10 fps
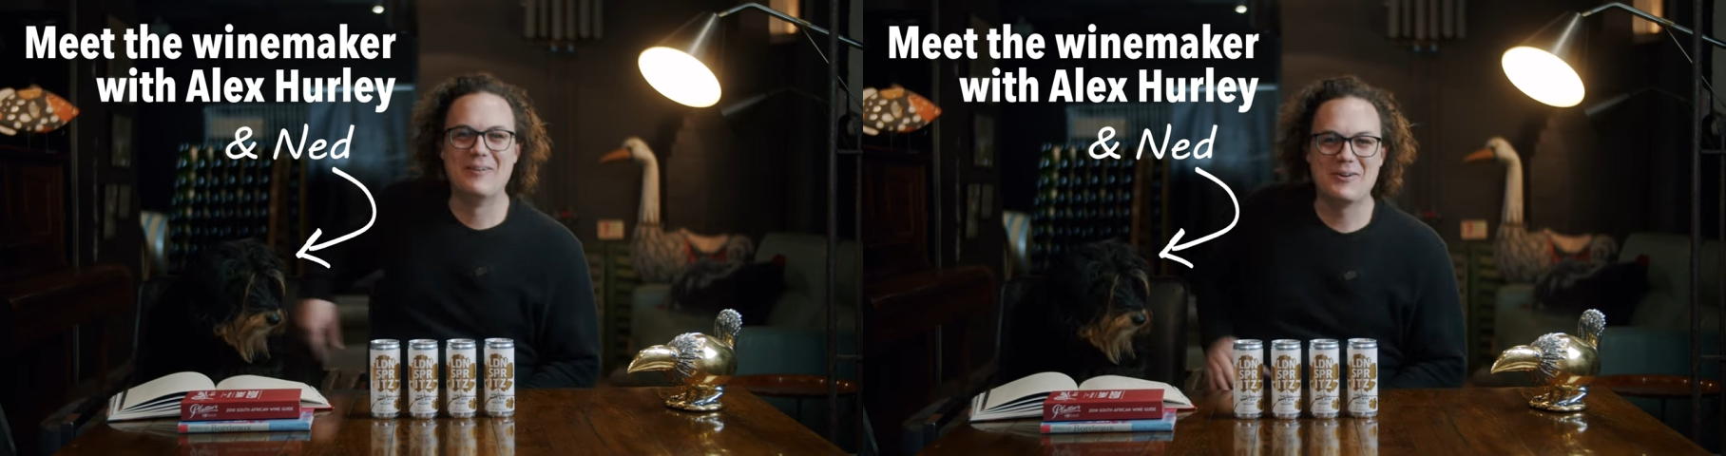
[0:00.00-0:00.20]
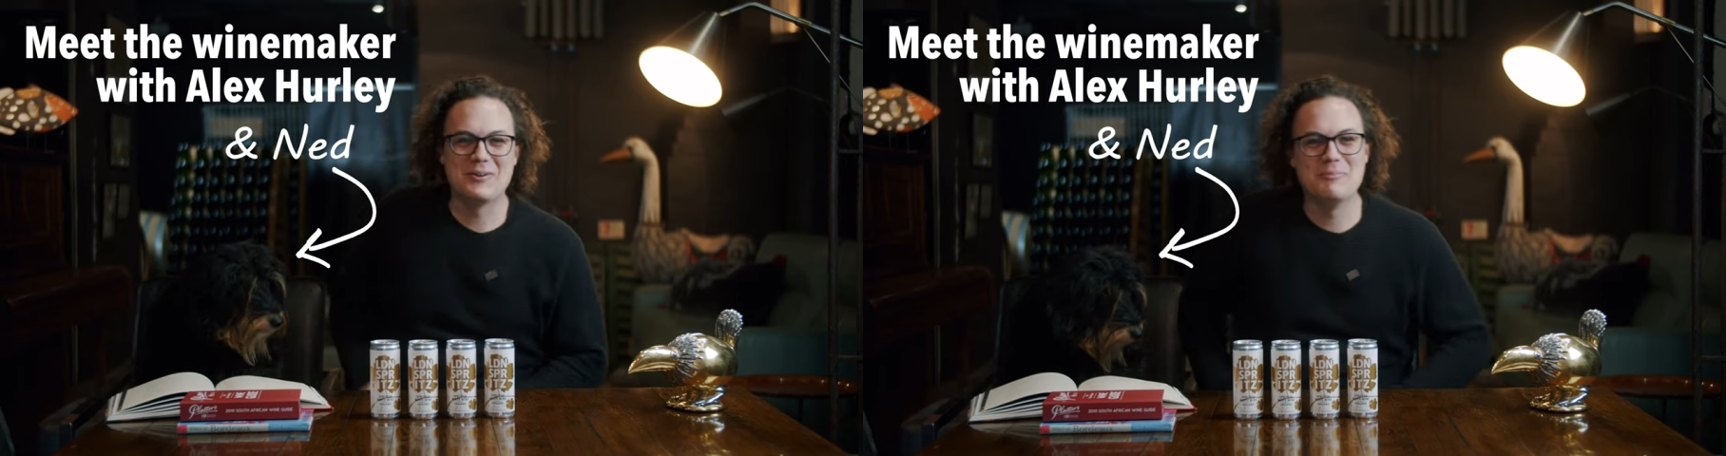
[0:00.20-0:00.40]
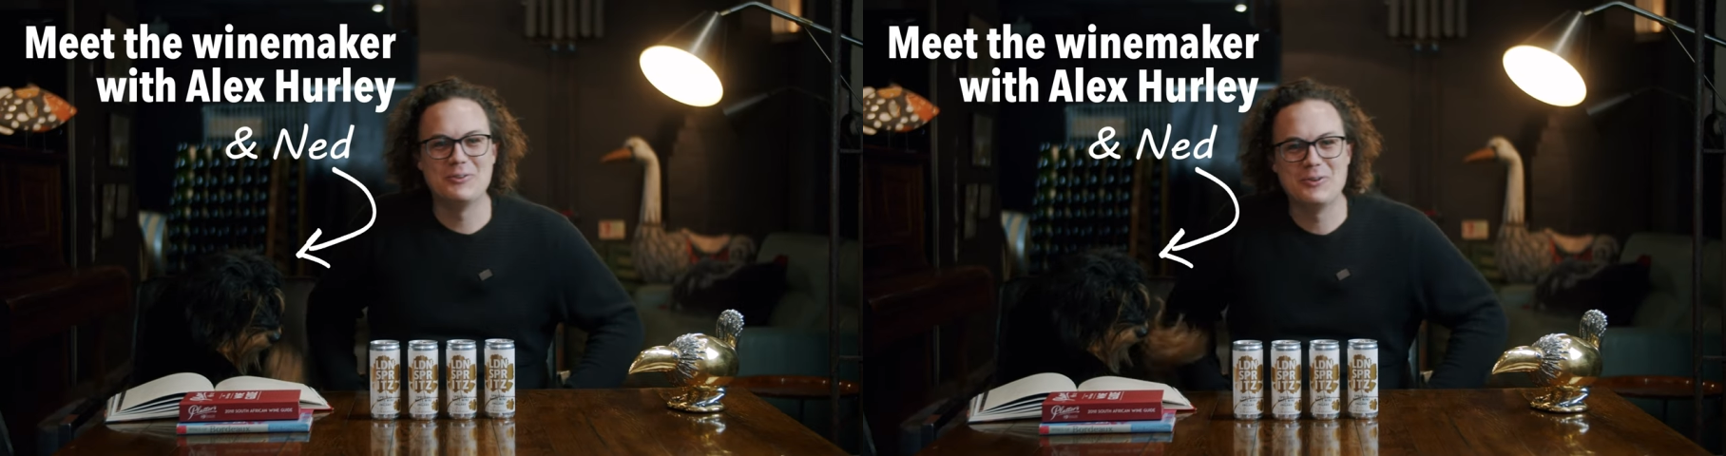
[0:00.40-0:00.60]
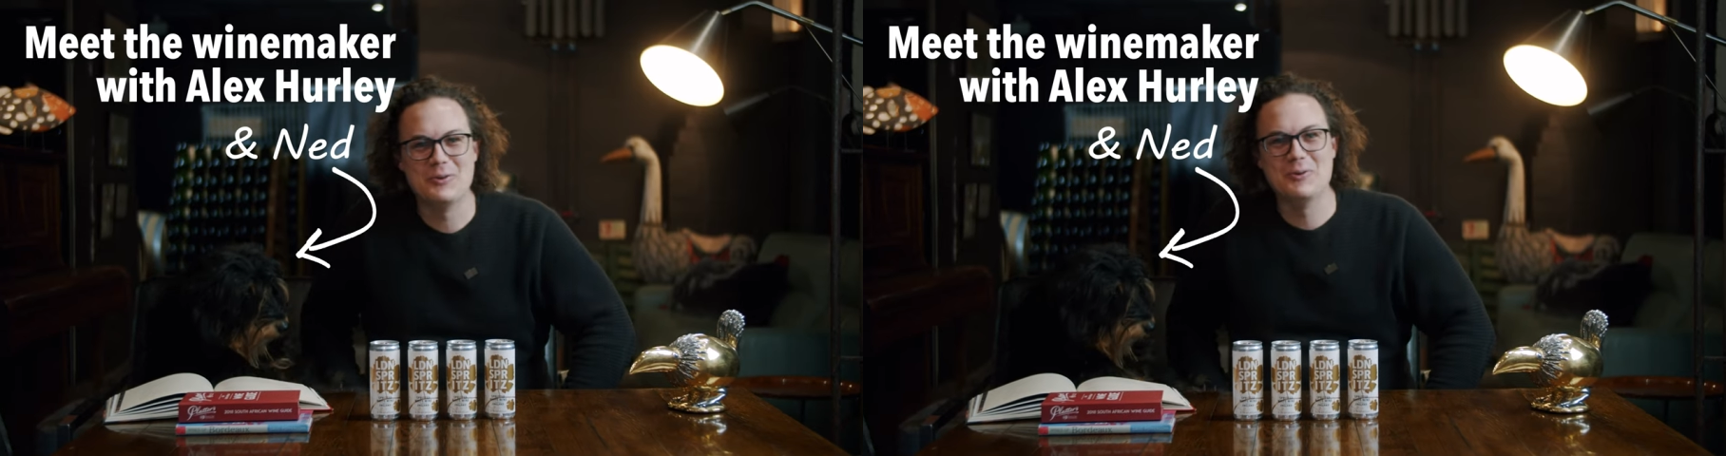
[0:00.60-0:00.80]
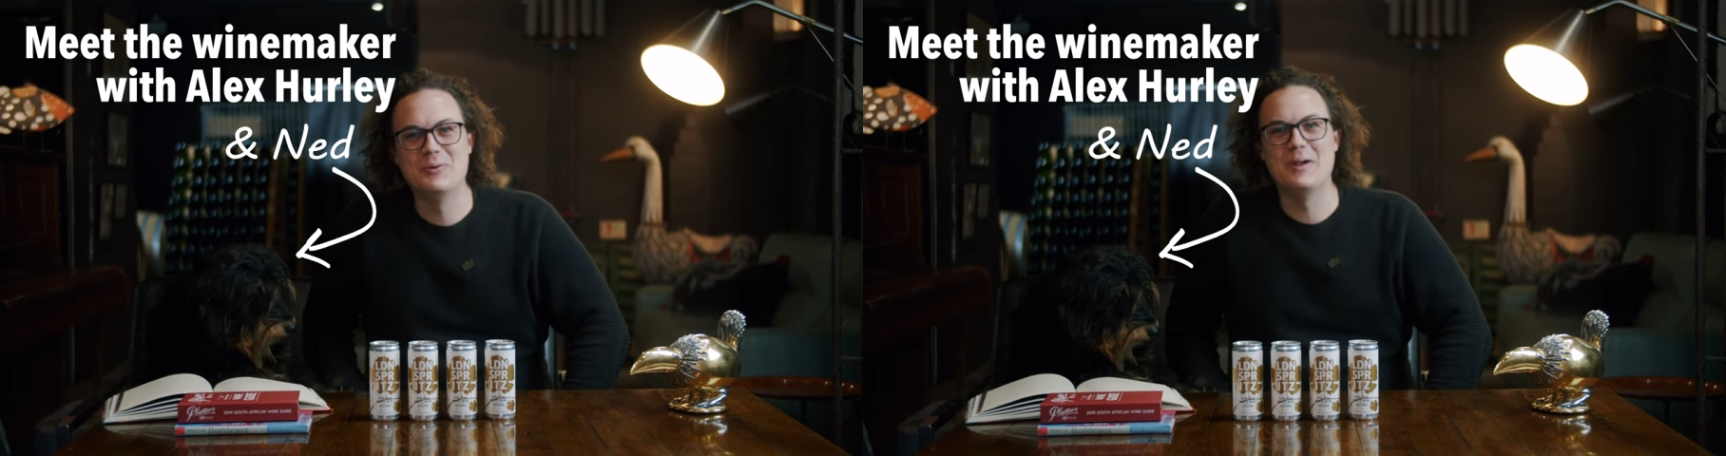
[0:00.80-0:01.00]
Welcome
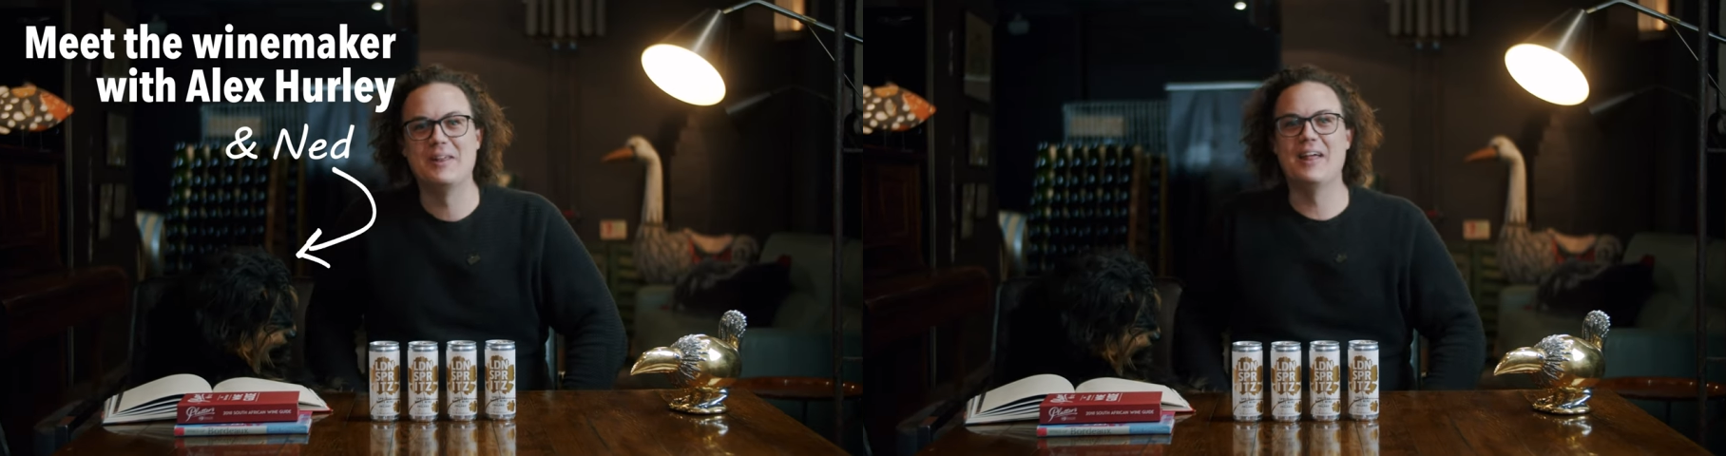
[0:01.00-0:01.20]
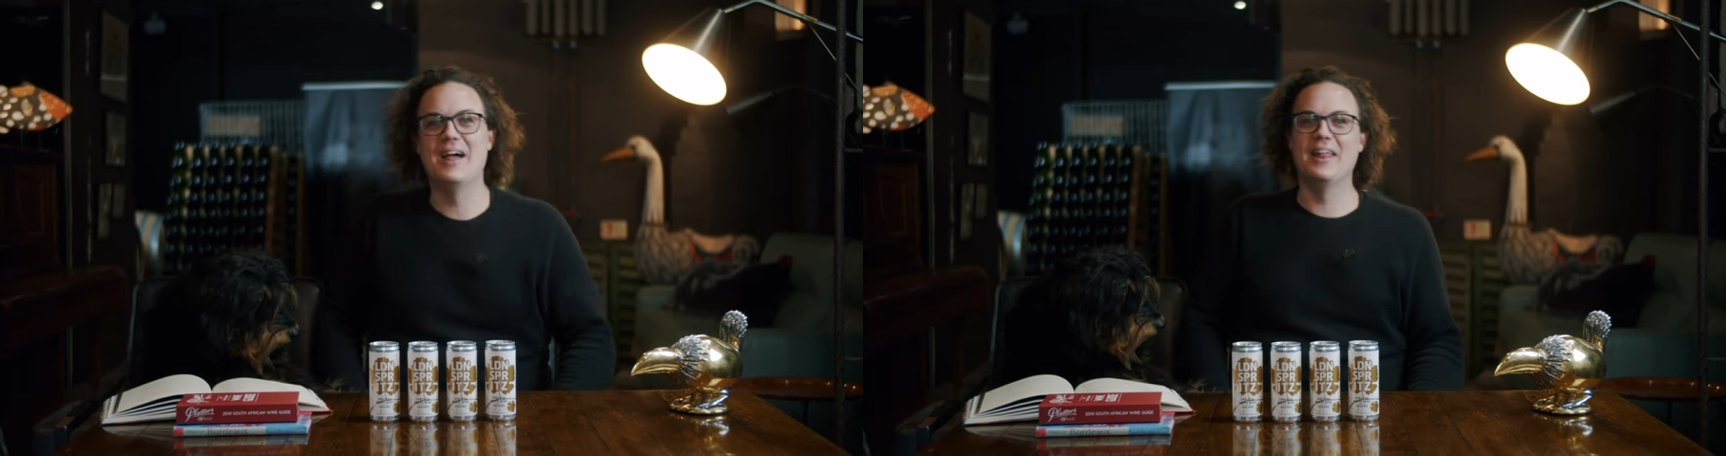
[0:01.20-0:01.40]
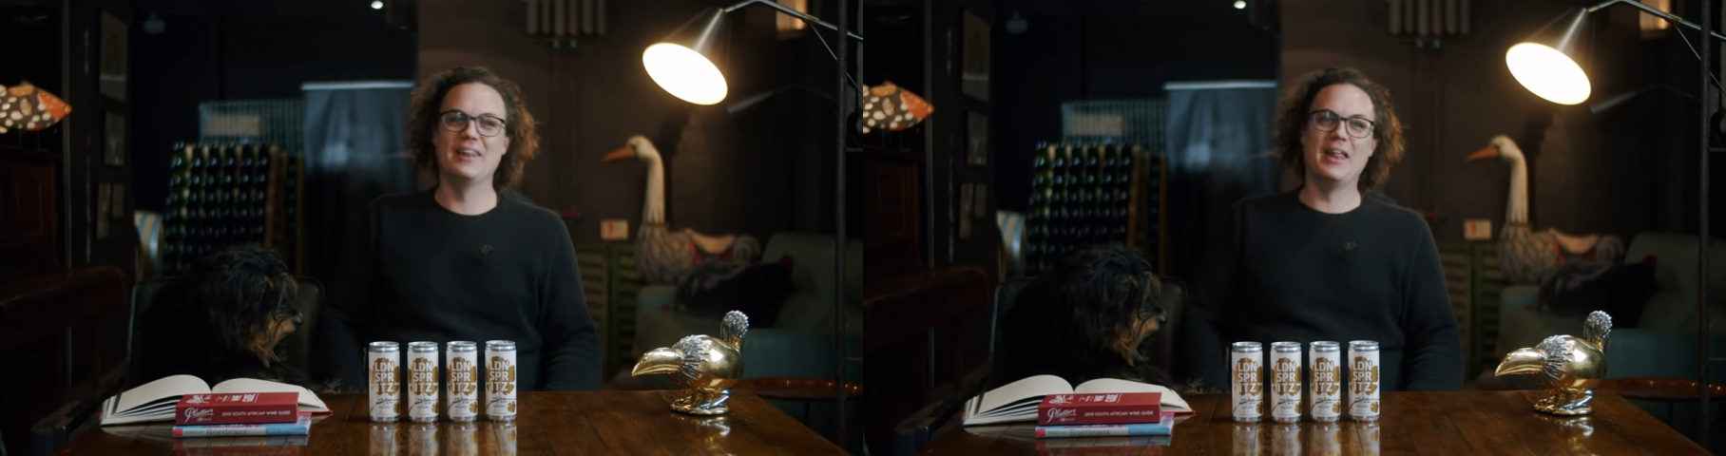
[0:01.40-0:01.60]
to uh,